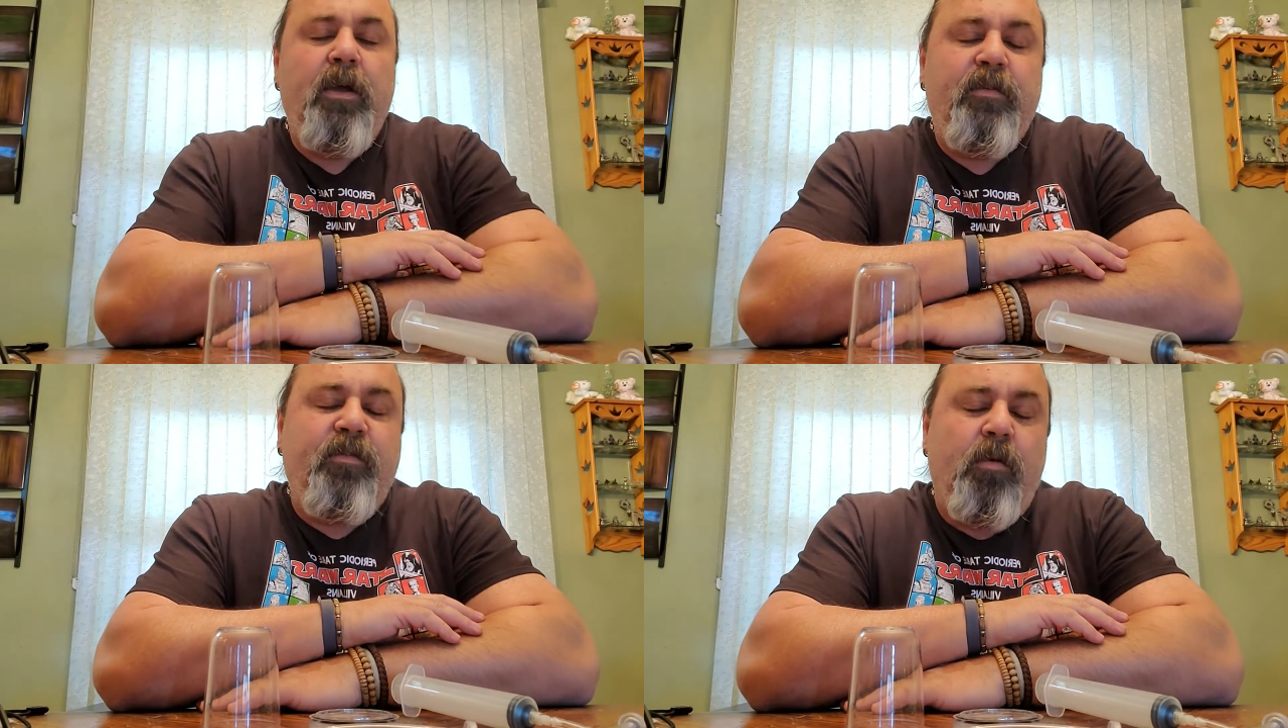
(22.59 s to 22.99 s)

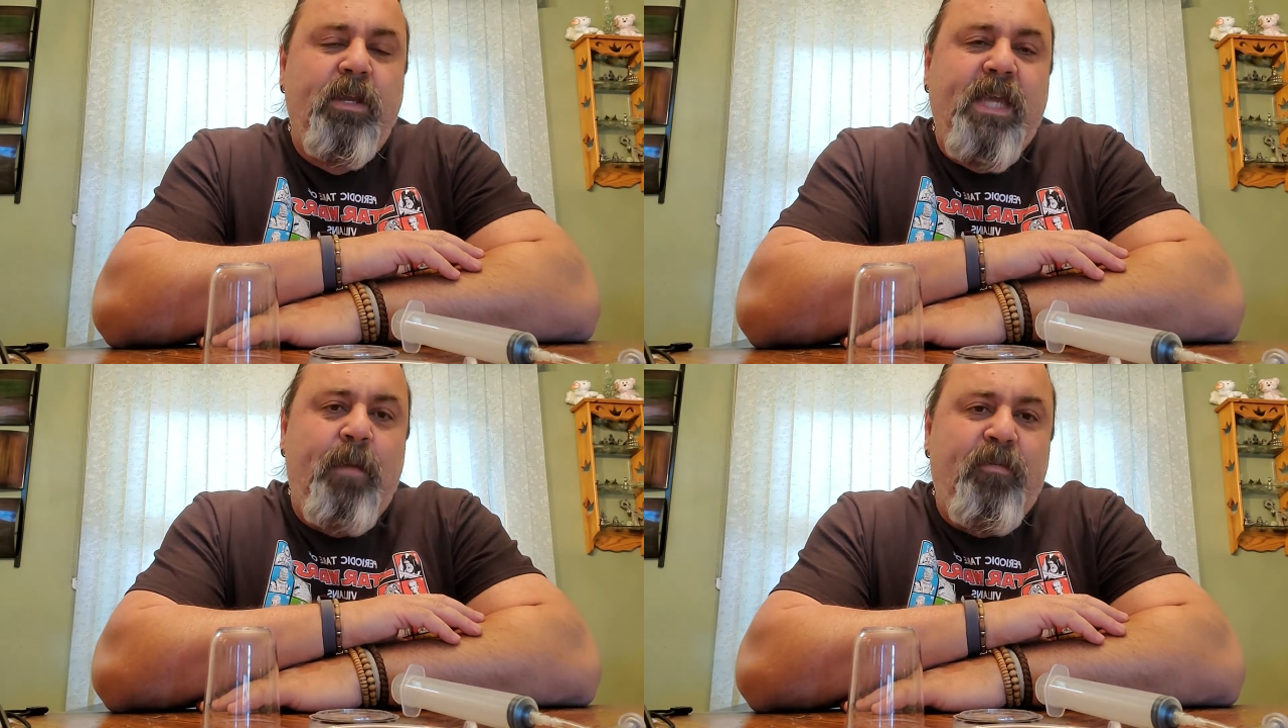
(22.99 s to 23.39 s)
So,
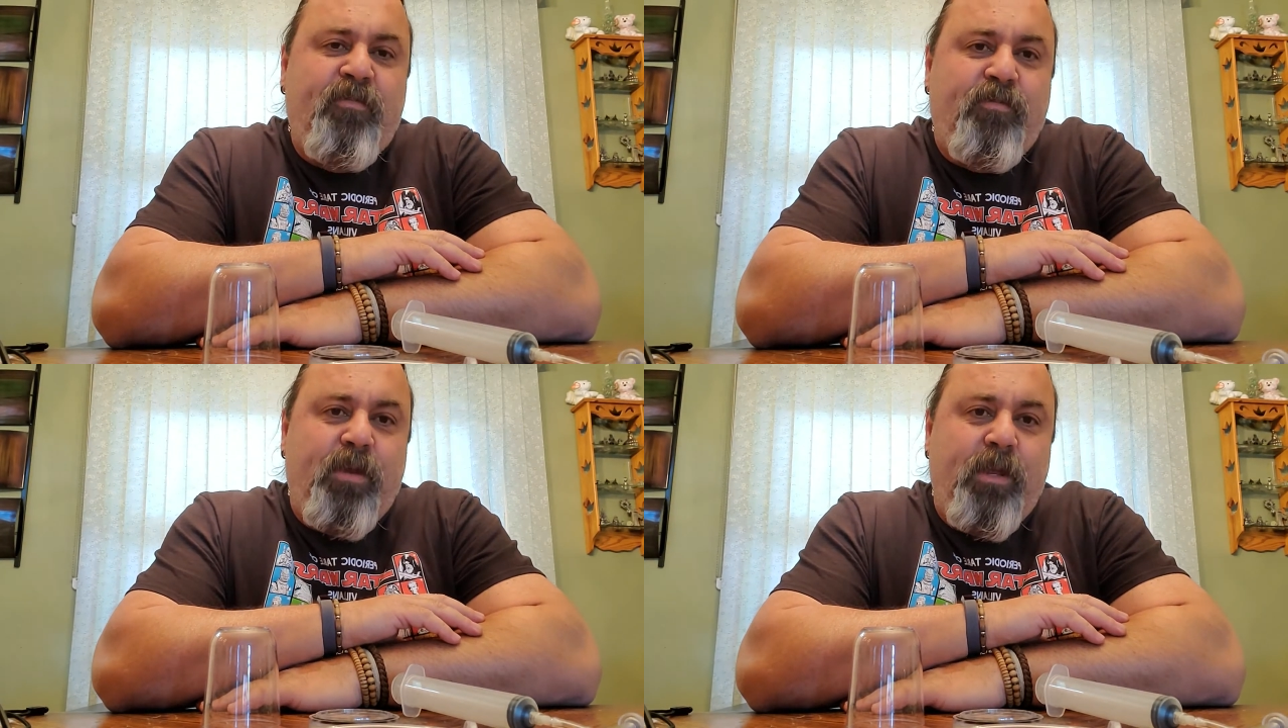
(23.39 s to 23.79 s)
in
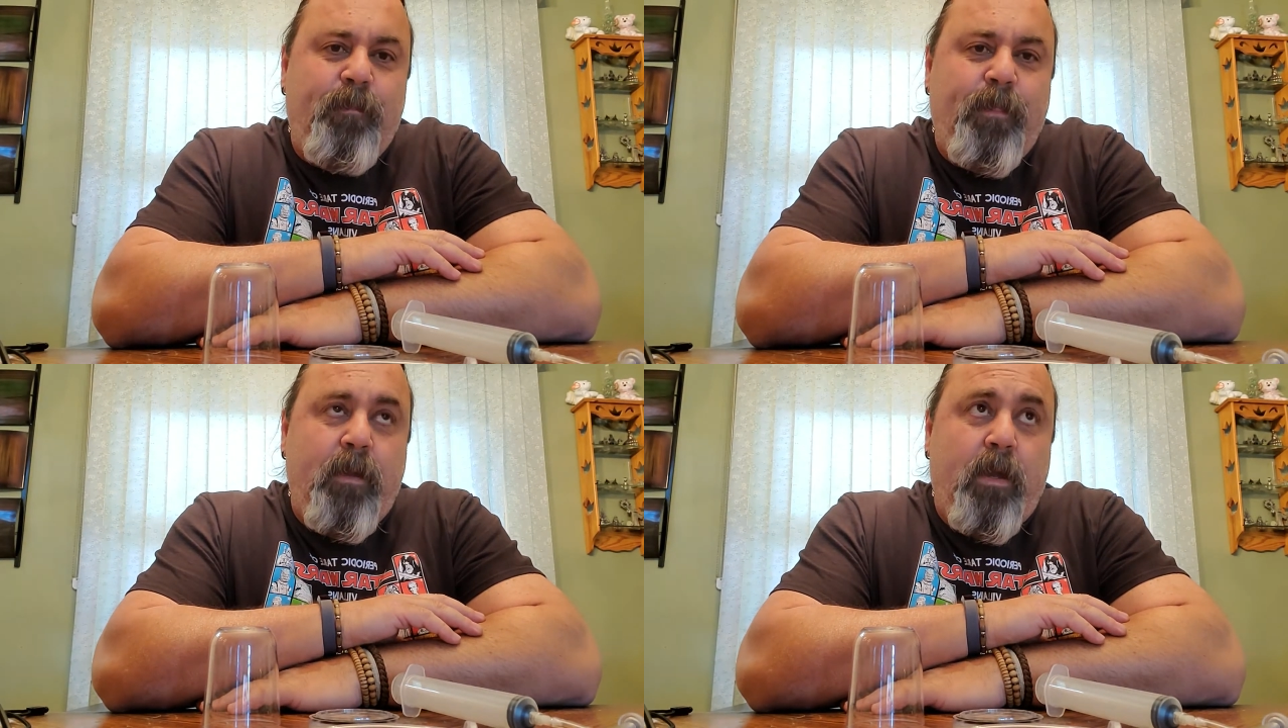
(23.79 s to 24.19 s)

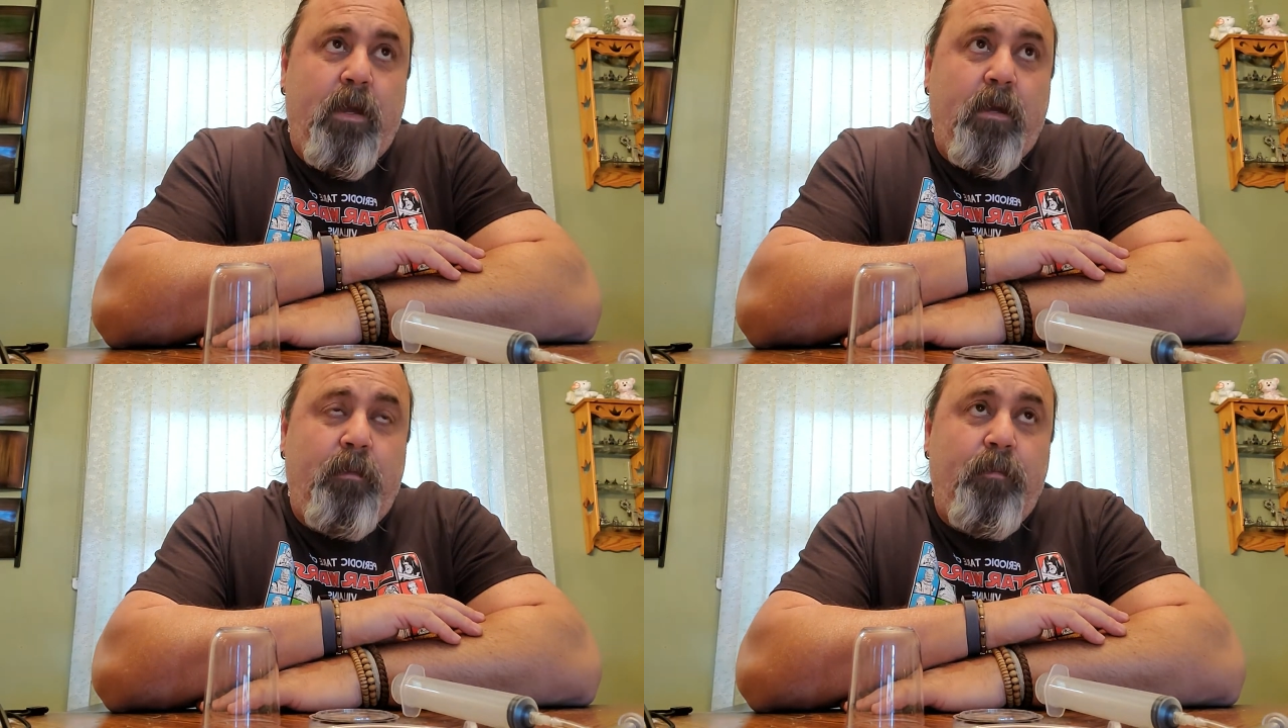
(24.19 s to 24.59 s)
chemistry,
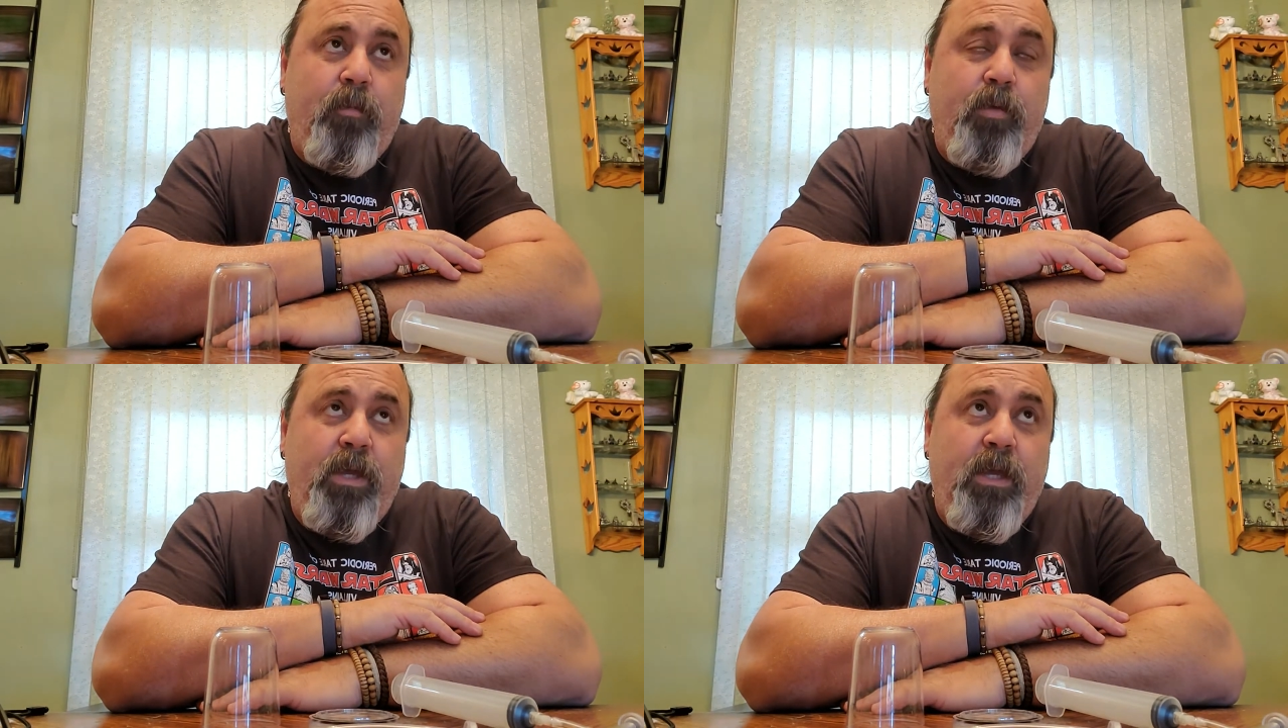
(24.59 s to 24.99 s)

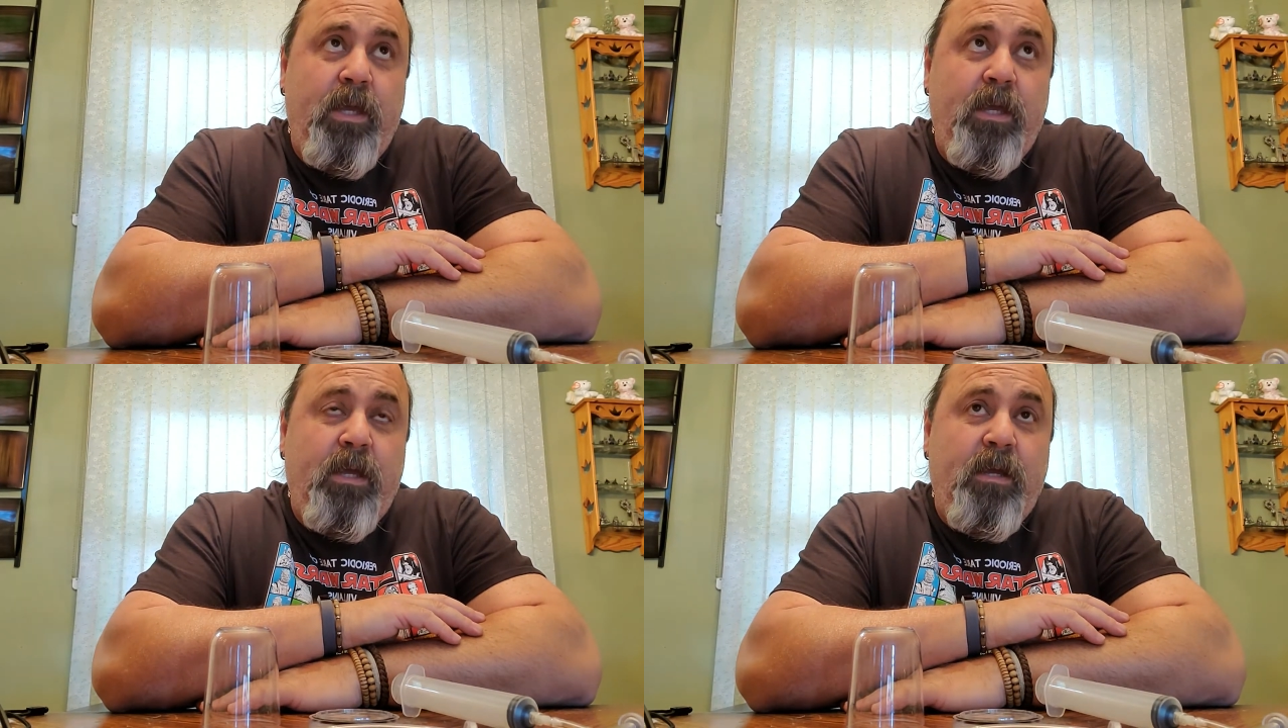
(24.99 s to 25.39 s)

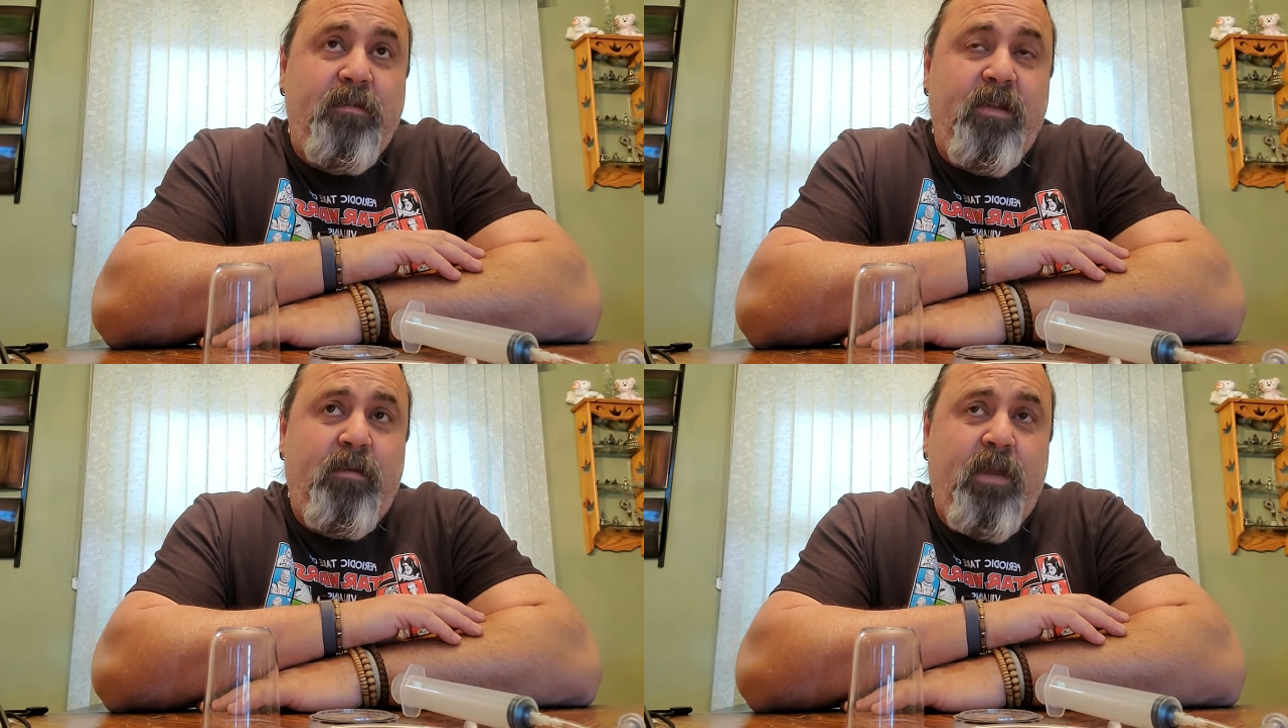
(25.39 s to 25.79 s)
we
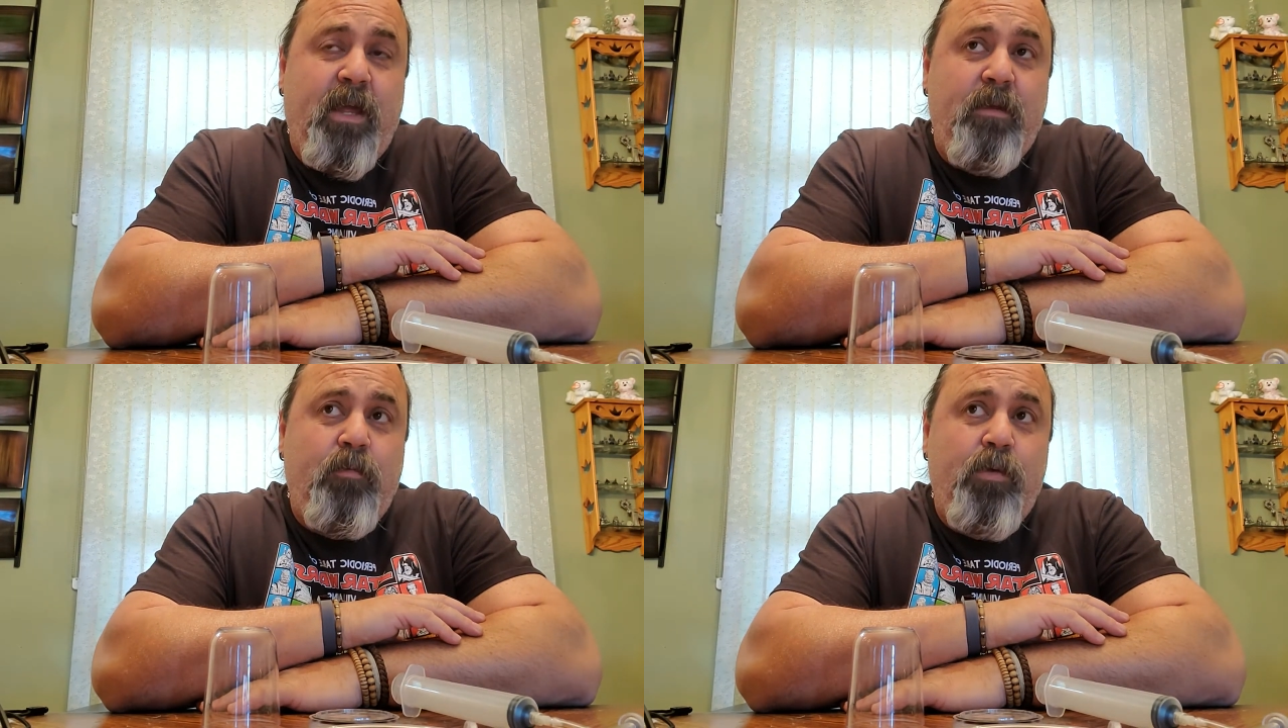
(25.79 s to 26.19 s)
deal a
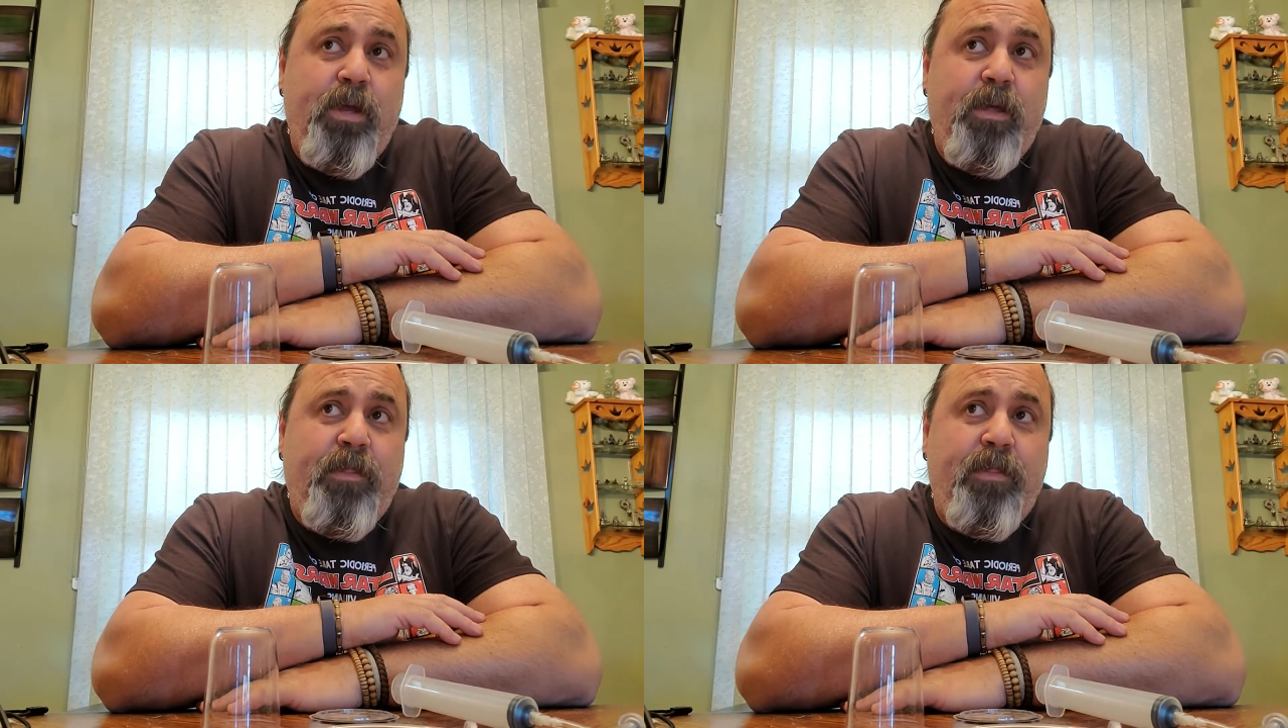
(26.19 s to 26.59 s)
lot
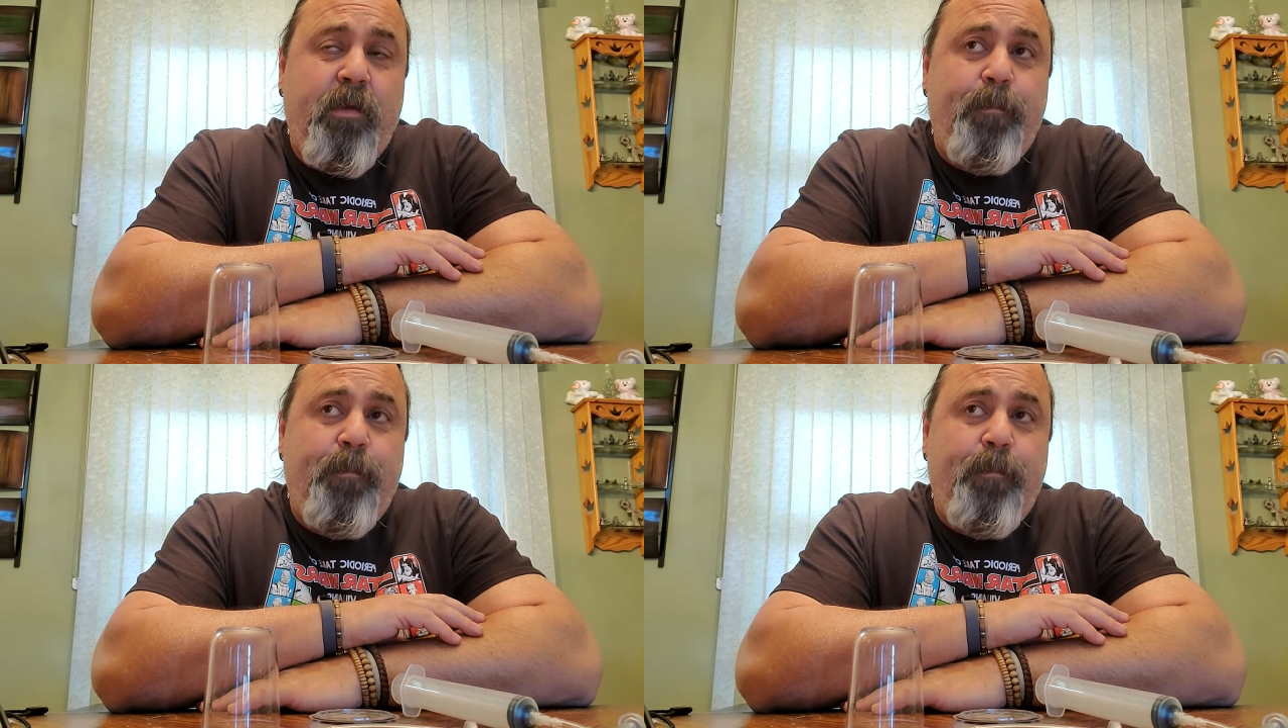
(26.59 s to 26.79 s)
with